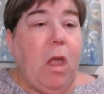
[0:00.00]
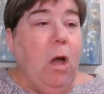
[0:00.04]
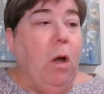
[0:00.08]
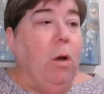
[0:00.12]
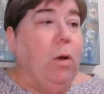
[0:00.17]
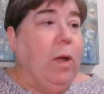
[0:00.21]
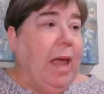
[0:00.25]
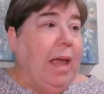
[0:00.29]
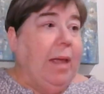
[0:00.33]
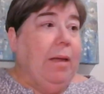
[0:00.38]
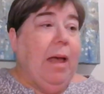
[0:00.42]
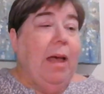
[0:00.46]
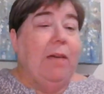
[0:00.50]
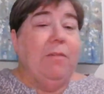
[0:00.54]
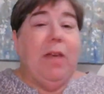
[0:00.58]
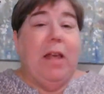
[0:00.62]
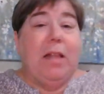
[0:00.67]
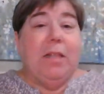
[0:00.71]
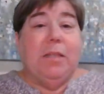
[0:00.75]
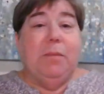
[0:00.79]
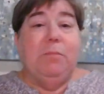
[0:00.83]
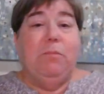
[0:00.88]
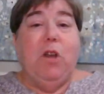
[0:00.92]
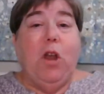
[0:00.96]
Okay, I've
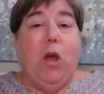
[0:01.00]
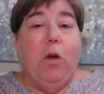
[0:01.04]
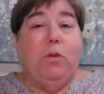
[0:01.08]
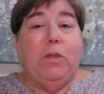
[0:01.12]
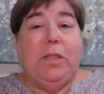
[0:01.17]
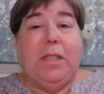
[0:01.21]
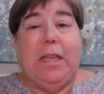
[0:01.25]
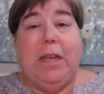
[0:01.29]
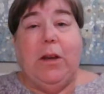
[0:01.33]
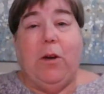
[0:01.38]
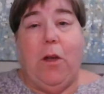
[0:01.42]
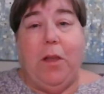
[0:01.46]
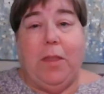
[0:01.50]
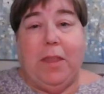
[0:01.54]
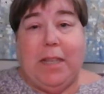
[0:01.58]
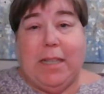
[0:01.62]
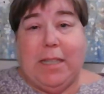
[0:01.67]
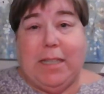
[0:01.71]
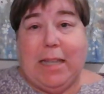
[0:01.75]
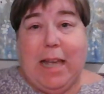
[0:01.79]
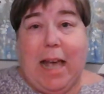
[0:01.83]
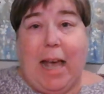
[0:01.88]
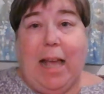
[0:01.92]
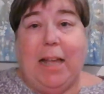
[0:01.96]
got some notes here on the
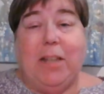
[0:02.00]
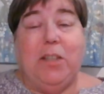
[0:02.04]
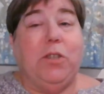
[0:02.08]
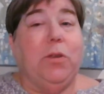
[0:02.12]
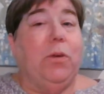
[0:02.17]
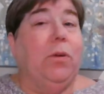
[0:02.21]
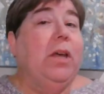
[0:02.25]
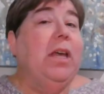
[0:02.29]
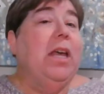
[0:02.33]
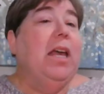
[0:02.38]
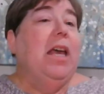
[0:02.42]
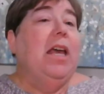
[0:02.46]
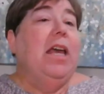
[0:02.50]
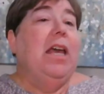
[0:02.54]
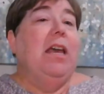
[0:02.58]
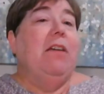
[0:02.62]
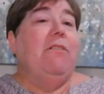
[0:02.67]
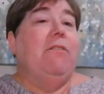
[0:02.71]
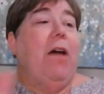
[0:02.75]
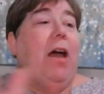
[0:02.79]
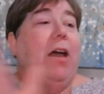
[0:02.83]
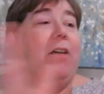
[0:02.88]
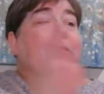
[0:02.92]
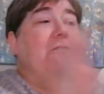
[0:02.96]
side, so
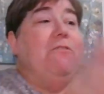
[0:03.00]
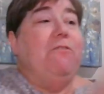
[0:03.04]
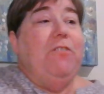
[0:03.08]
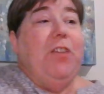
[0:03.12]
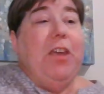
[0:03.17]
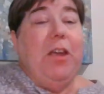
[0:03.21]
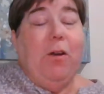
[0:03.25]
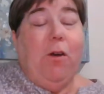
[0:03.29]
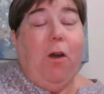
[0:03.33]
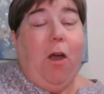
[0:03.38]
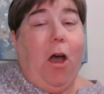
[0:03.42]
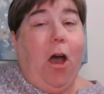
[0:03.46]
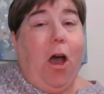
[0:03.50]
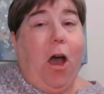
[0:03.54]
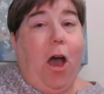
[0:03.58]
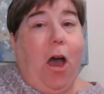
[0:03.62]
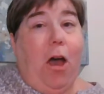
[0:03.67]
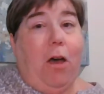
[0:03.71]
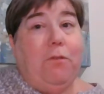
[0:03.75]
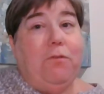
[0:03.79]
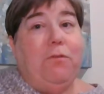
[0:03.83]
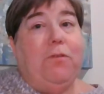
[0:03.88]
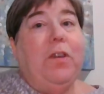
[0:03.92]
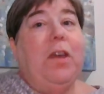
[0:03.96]
if I veer
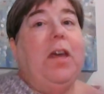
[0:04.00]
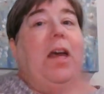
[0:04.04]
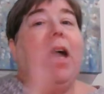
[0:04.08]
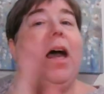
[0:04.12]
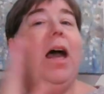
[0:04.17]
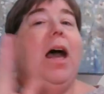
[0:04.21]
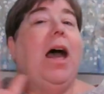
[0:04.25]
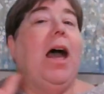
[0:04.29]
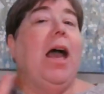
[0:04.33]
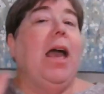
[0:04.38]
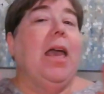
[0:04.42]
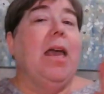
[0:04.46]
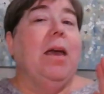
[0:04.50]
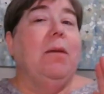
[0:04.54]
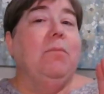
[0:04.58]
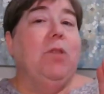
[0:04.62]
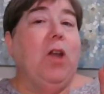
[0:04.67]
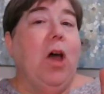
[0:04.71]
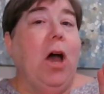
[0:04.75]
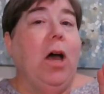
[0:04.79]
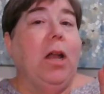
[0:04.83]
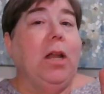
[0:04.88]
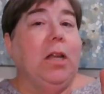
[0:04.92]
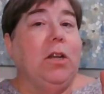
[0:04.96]
off, I am
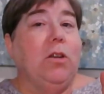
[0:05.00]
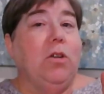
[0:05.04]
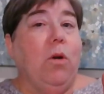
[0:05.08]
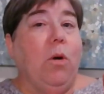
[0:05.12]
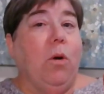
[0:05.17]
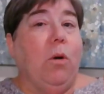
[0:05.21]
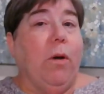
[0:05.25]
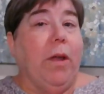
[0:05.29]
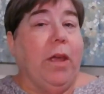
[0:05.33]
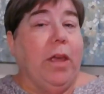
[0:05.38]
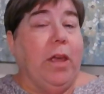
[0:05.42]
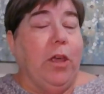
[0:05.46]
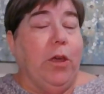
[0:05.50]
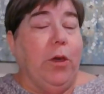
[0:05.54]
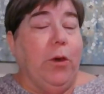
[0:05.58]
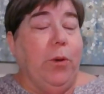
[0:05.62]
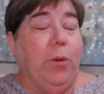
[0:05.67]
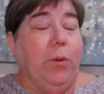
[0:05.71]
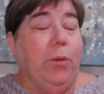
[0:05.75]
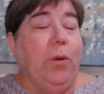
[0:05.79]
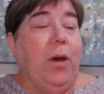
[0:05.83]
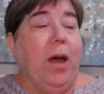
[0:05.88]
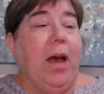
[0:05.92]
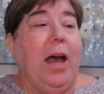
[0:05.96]
not ignoring
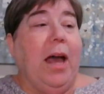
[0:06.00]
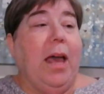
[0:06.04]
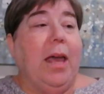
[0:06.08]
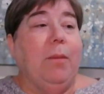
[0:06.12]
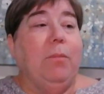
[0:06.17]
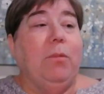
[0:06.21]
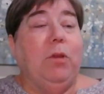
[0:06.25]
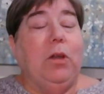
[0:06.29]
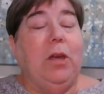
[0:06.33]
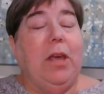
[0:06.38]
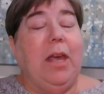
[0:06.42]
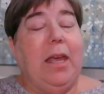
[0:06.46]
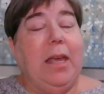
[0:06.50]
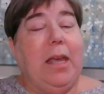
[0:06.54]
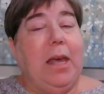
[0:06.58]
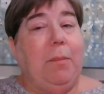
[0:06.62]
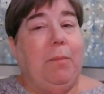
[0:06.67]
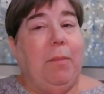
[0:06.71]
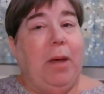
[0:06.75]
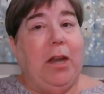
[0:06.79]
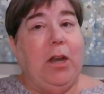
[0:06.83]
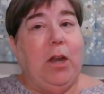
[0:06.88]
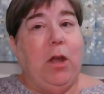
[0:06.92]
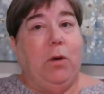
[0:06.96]
you. I am looking
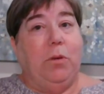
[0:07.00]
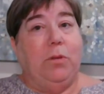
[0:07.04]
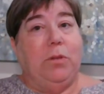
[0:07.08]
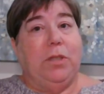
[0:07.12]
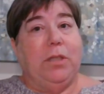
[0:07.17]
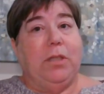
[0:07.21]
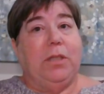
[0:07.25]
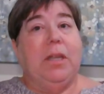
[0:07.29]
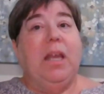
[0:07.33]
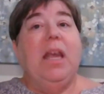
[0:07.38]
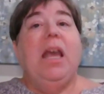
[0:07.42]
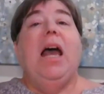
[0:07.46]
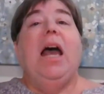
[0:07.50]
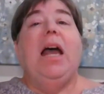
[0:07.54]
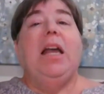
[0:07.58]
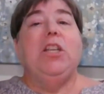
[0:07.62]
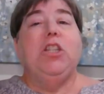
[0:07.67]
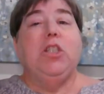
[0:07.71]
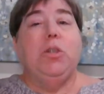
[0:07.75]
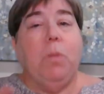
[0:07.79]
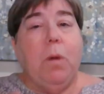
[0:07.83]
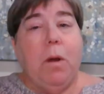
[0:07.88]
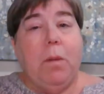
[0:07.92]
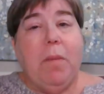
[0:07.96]
at my notes. I
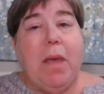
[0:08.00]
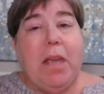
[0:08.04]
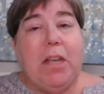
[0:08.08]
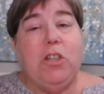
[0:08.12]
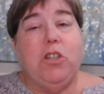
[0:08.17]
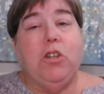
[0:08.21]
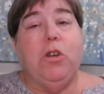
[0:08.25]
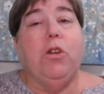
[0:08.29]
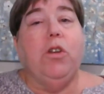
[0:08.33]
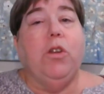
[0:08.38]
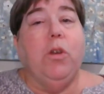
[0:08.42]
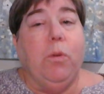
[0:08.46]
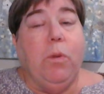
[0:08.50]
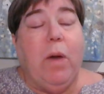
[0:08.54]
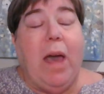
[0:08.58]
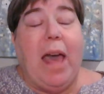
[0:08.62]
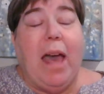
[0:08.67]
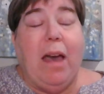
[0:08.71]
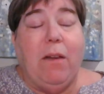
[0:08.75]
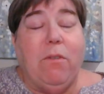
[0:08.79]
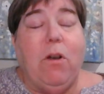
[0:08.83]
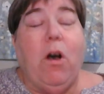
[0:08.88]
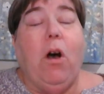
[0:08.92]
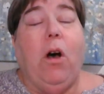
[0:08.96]
just want to make sure you
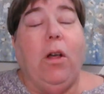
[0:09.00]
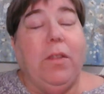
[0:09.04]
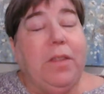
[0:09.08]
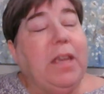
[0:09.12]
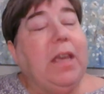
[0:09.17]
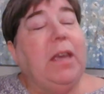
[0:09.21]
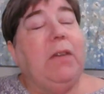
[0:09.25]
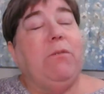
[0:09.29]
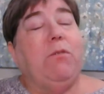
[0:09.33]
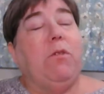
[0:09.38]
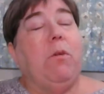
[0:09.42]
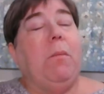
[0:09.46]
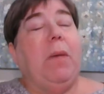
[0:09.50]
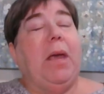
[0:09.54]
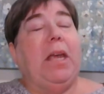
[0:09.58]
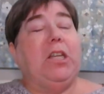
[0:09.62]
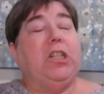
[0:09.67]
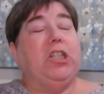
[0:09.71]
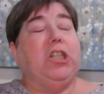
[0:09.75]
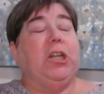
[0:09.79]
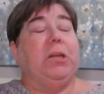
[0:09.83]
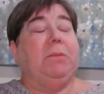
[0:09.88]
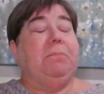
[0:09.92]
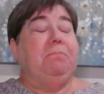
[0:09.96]
have all the
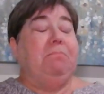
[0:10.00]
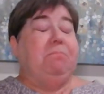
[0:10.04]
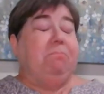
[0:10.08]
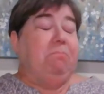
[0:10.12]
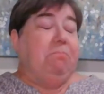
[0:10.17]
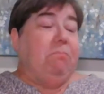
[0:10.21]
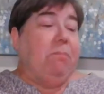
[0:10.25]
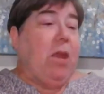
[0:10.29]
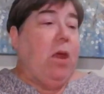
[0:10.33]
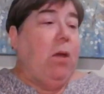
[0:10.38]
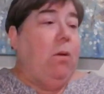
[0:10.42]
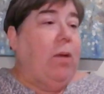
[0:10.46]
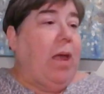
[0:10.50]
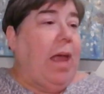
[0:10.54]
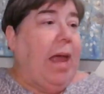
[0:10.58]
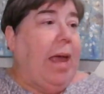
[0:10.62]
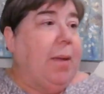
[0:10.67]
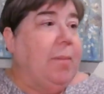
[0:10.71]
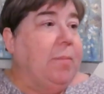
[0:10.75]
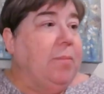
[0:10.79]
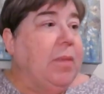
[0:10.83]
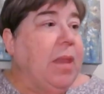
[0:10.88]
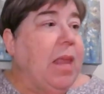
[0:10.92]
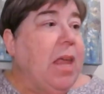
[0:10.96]
information.
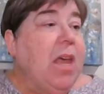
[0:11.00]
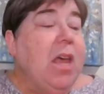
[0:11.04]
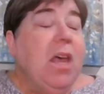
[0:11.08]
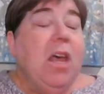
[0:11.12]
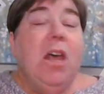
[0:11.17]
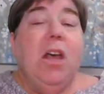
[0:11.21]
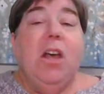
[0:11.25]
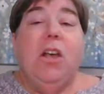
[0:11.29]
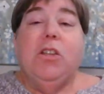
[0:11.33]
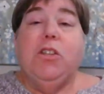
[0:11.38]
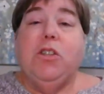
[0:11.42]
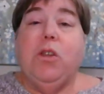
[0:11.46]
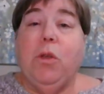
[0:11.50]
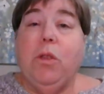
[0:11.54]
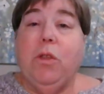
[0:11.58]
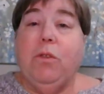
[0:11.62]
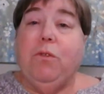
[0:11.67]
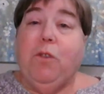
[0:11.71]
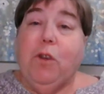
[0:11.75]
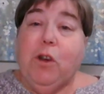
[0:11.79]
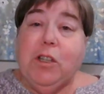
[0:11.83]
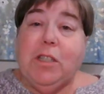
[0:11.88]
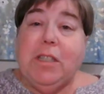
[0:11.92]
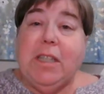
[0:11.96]
Okay, so the
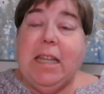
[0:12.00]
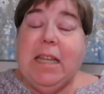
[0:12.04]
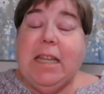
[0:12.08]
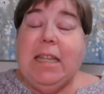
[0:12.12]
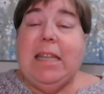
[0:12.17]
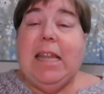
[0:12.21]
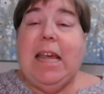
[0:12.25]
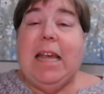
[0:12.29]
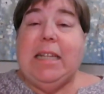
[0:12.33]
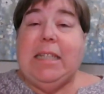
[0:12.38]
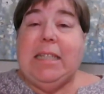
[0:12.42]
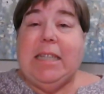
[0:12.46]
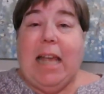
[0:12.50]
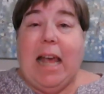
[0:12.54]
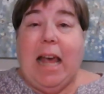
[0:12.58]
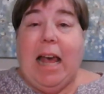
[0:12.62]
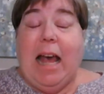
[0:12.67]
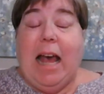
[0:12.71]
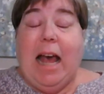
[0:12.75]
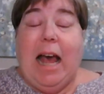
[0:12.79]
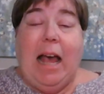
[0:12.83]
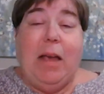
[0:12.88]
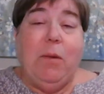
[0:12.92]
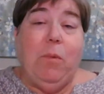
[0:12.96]
first thing that's
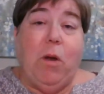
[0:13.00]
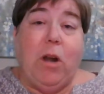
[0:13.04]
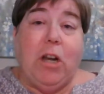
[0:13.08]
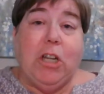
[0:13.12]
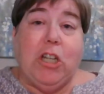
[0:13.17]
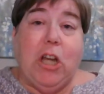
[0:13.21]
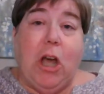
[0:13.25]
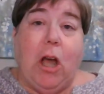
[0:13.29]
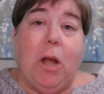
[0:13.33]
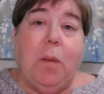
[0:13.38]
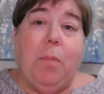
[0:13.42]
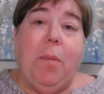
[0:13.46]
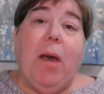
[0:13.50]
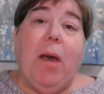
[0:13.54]
I want to talk